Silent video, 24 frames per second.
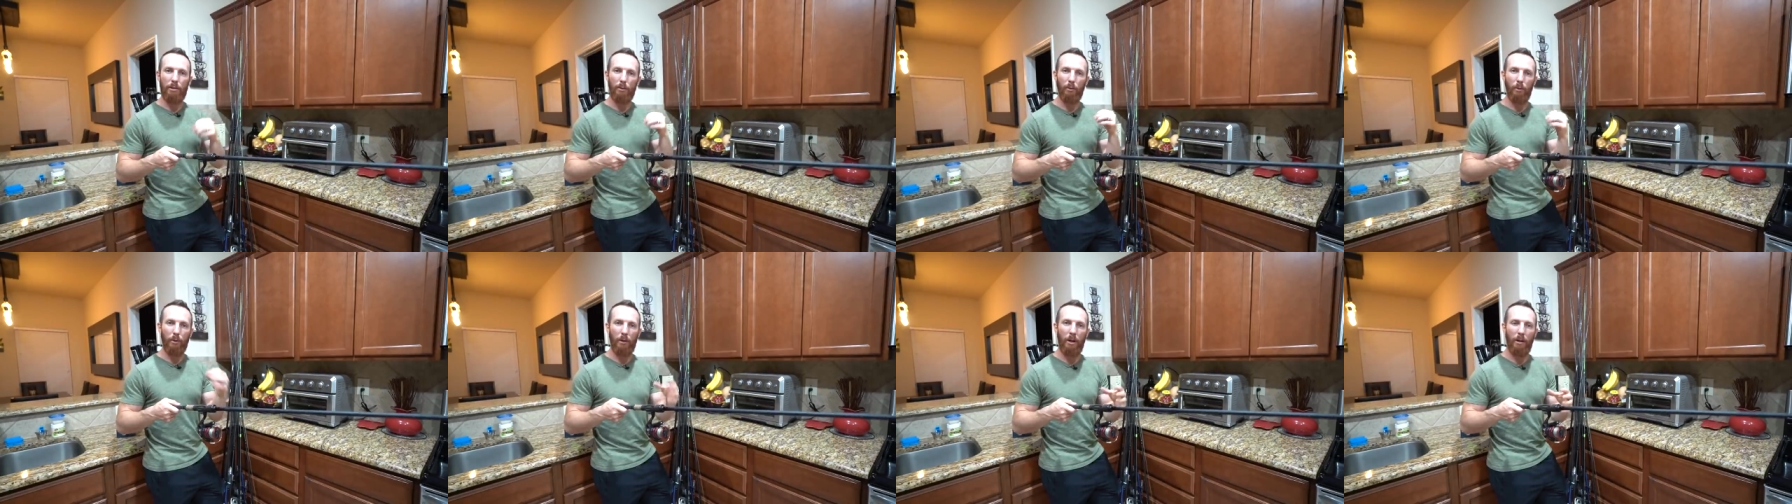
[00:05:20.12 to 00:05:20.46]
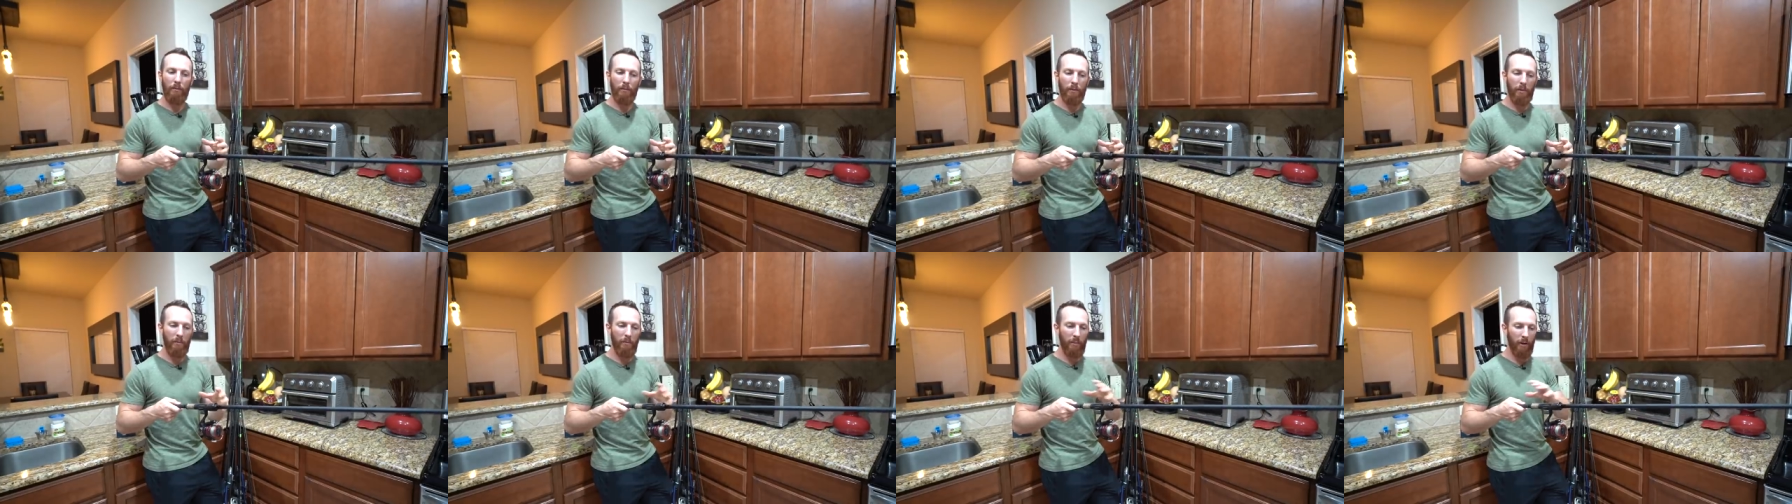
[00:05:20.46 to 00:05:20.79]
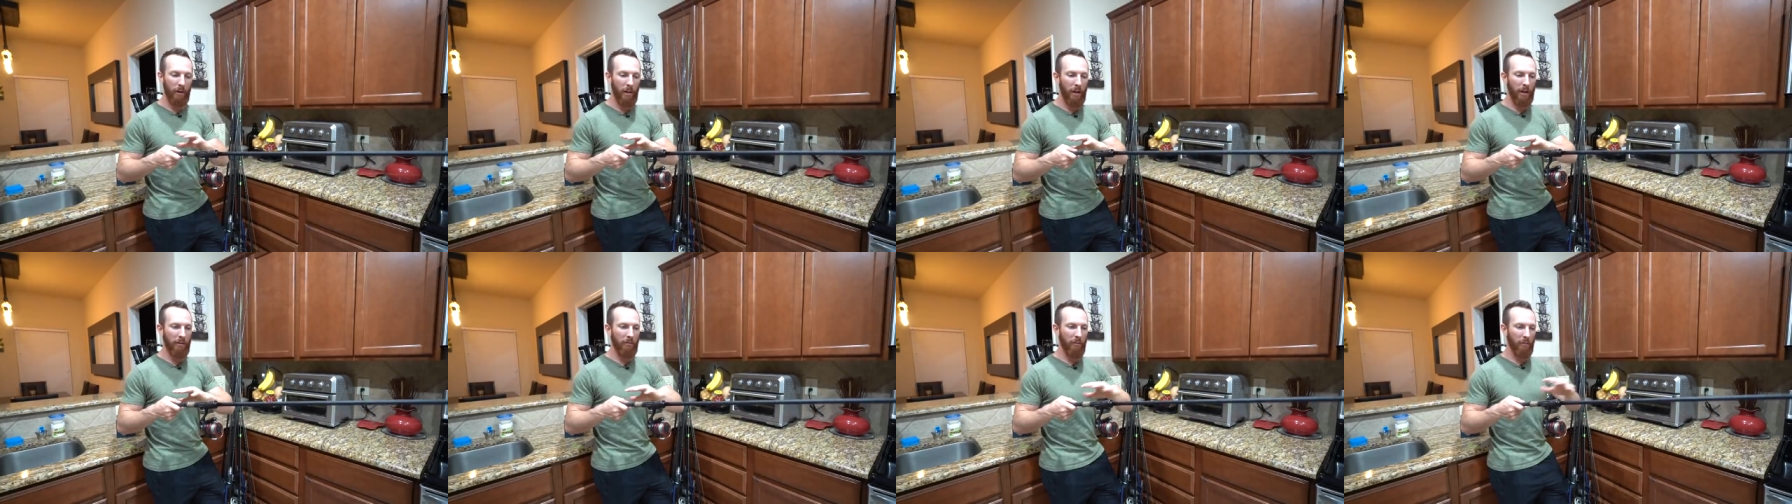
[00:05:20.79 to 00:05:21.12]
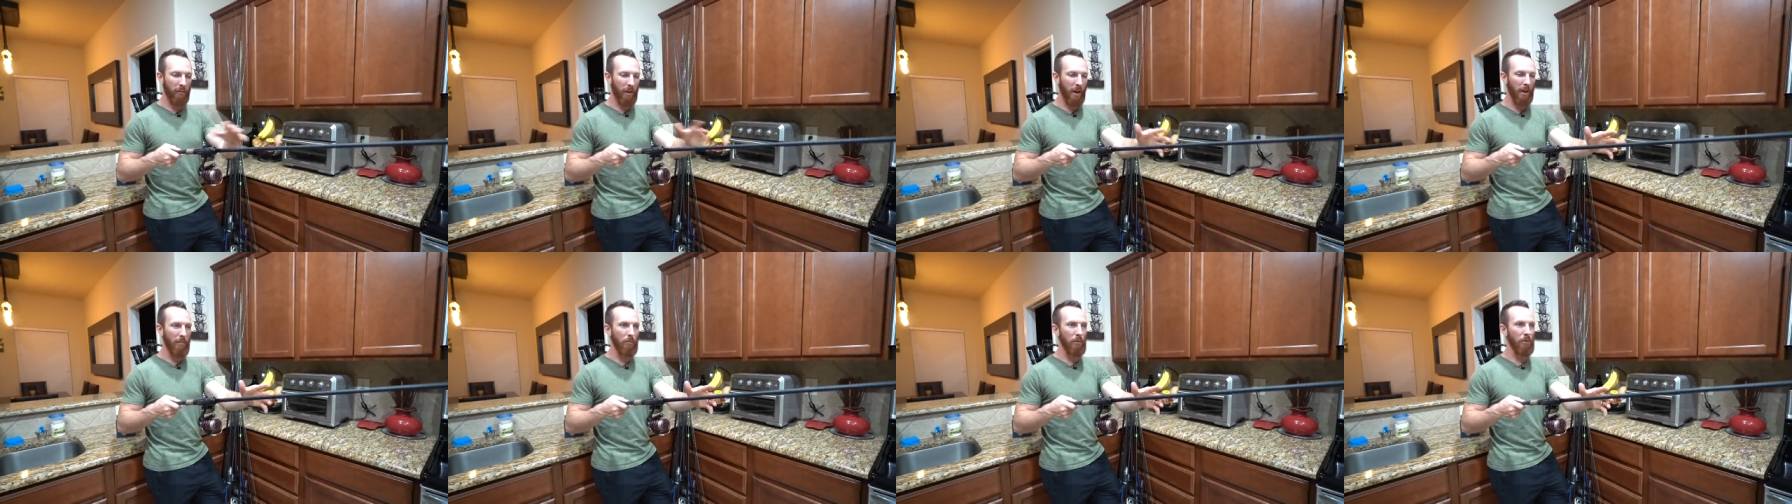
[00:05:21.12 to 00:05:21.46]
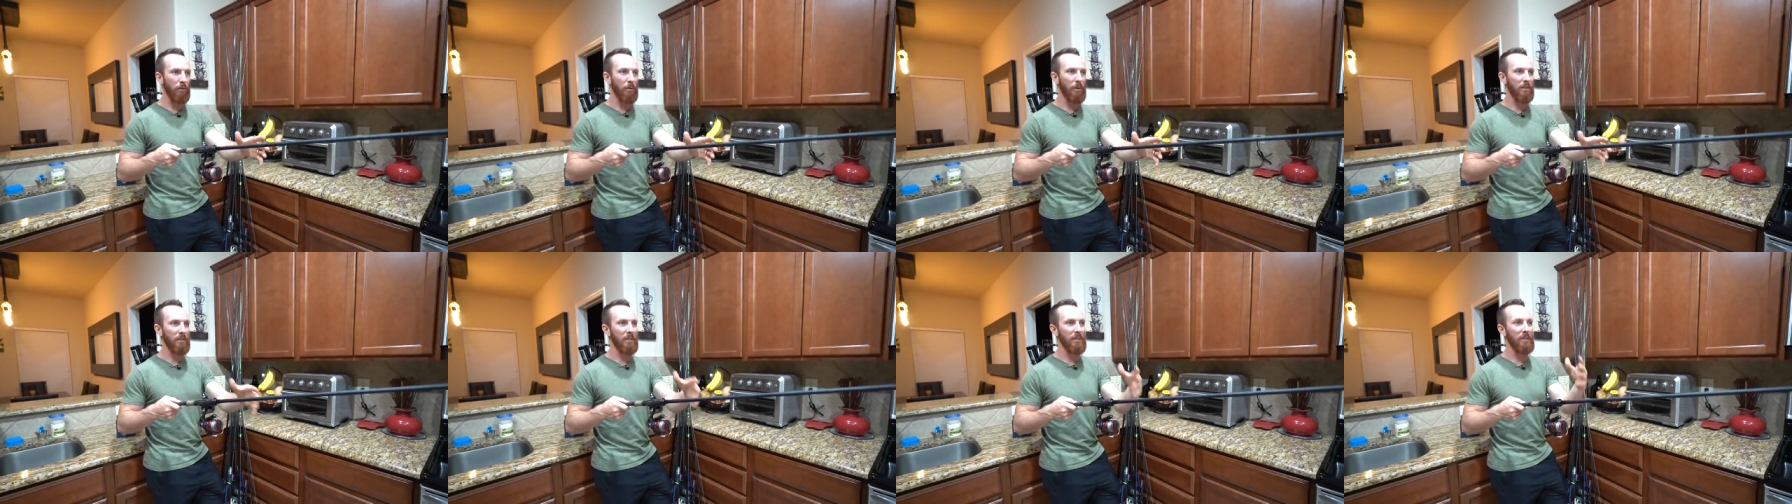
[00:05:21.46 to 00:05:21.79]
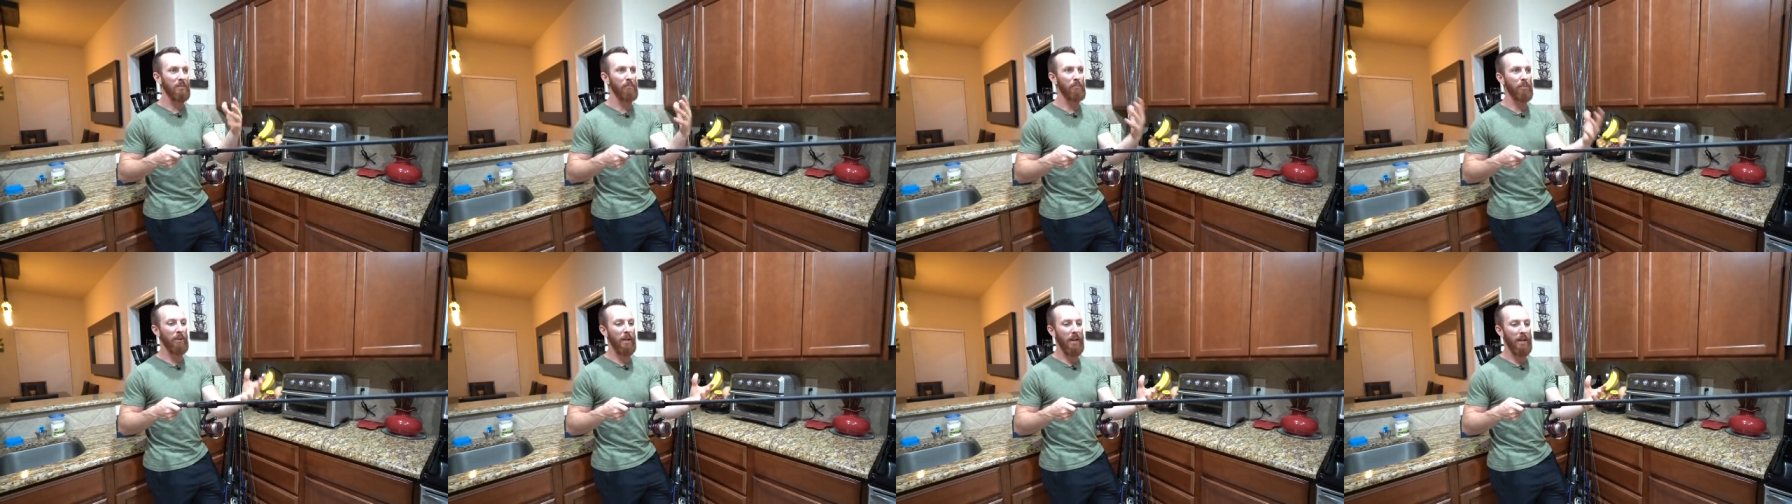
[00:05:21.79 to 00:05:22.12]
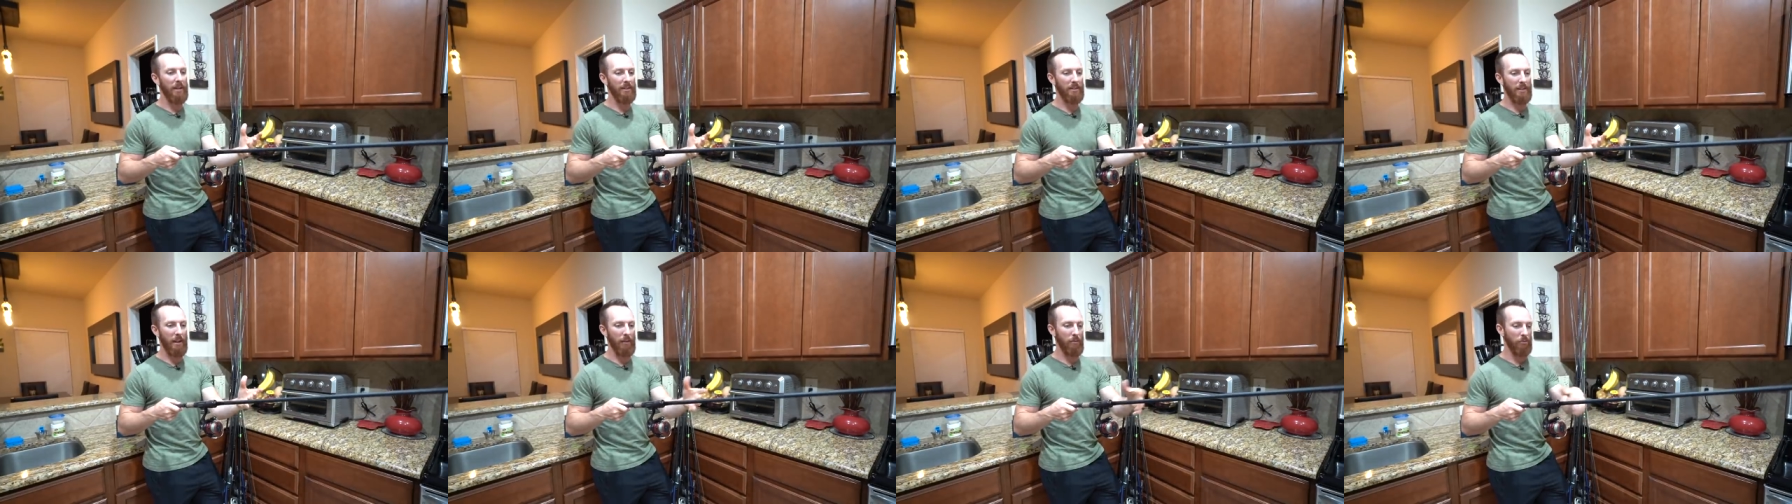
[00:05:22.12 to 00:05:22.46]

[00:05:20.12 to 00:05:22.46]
So we'll cover them, but a lot of them came to us as blanks.